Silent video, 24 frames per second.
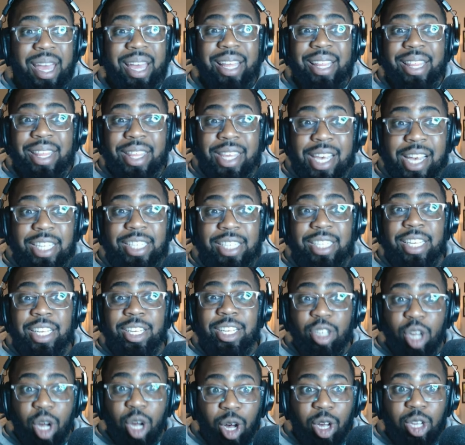This
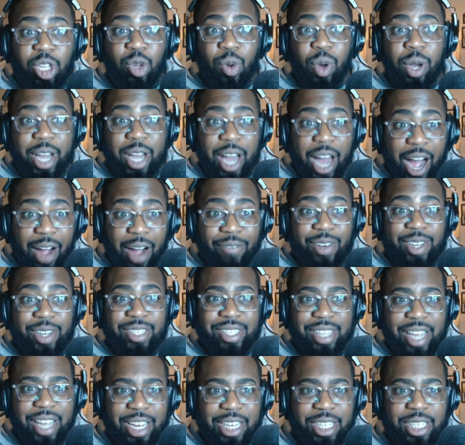is also a
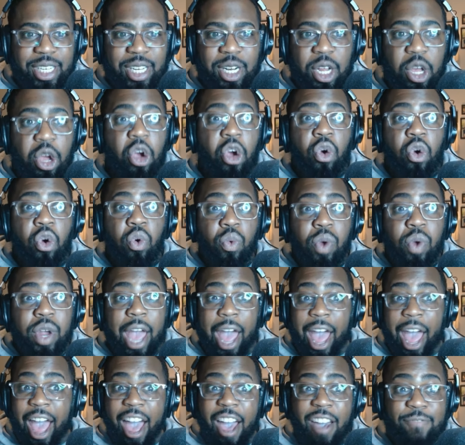conversation we
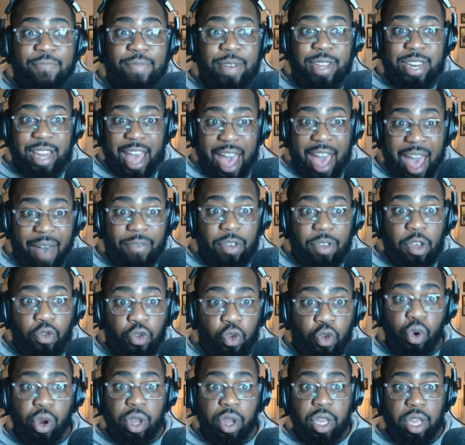have been having
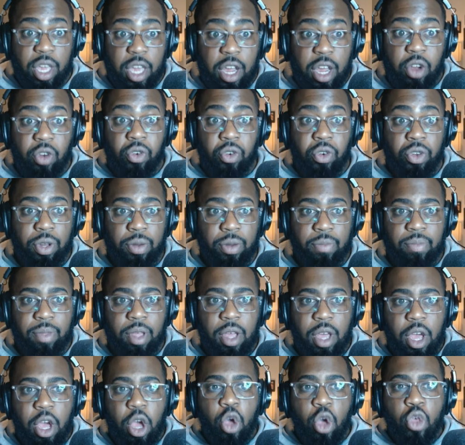for years,
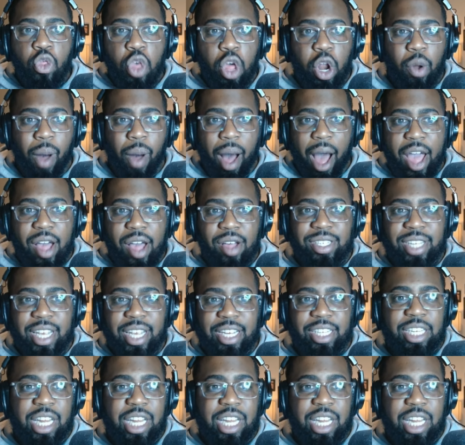that Ohio State's